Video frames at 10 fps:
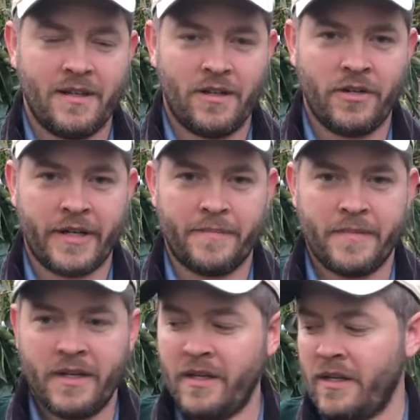Okay,
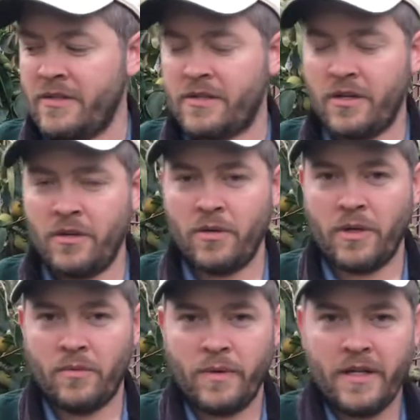
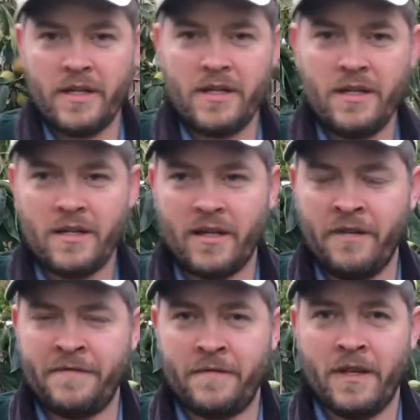so
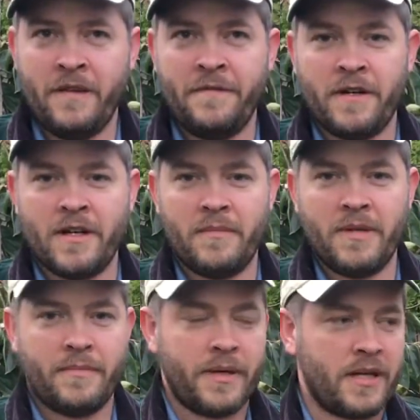if you're going to
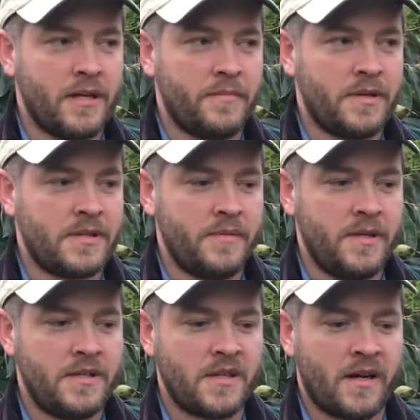be picking
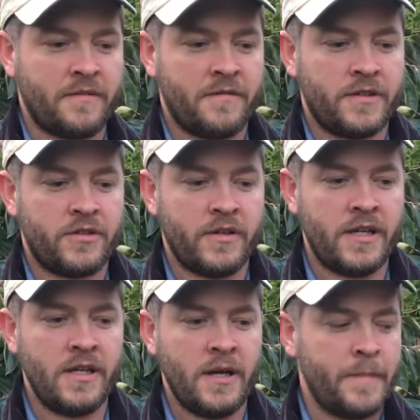persimmons off of a
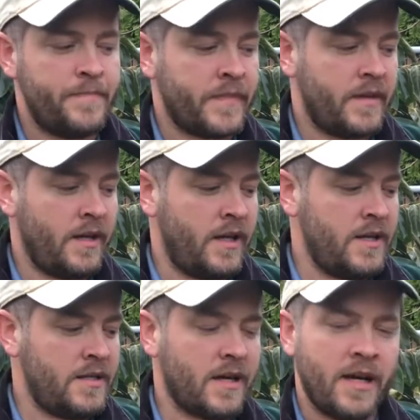tree,
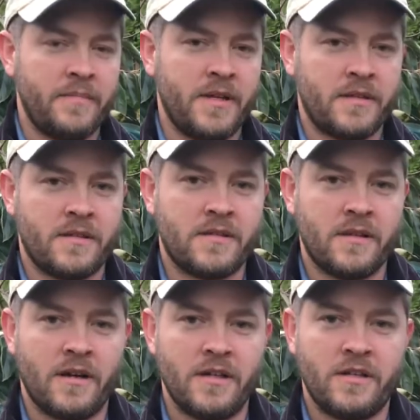anytime that they're
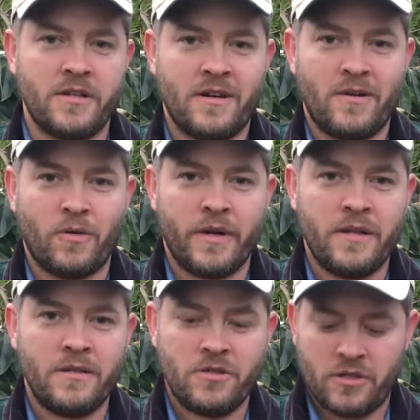starting to turn
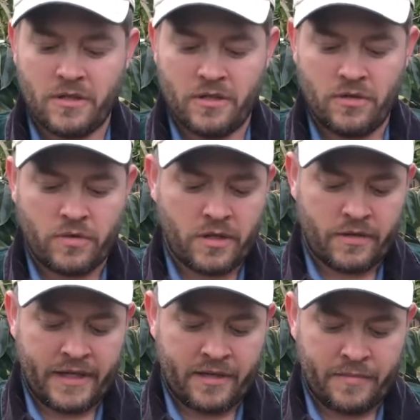orange, you can
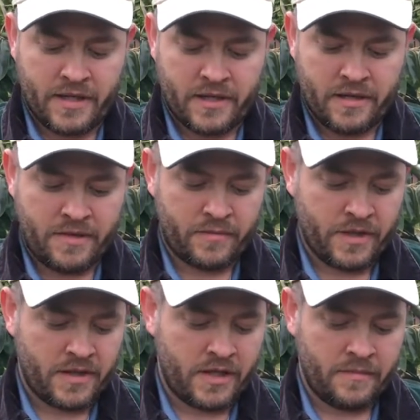go ahead and pick them and
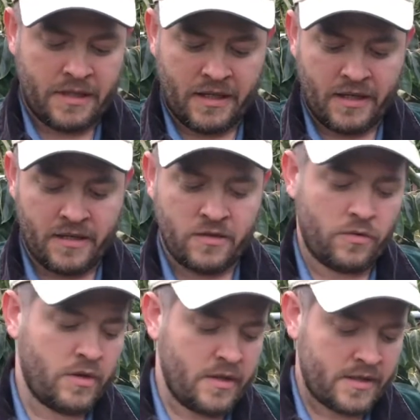bring them
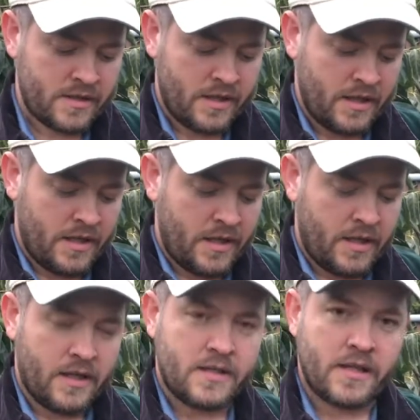indoors,
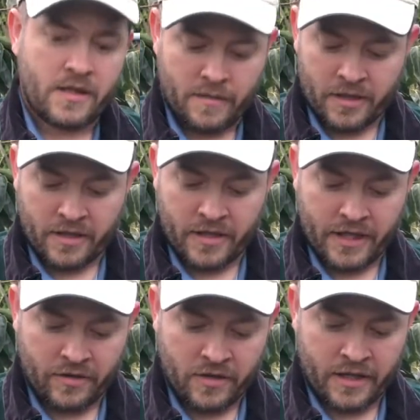set them on your
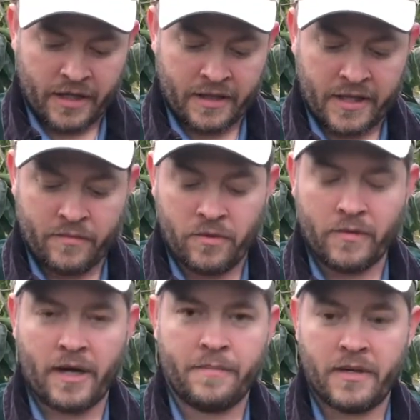counter, and they will
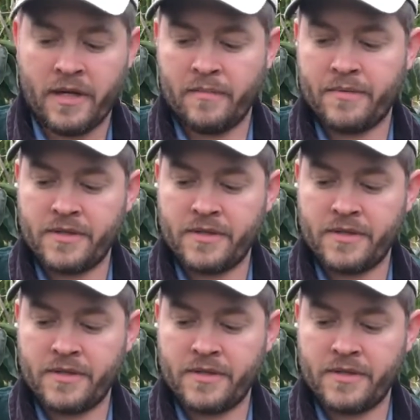ripen up.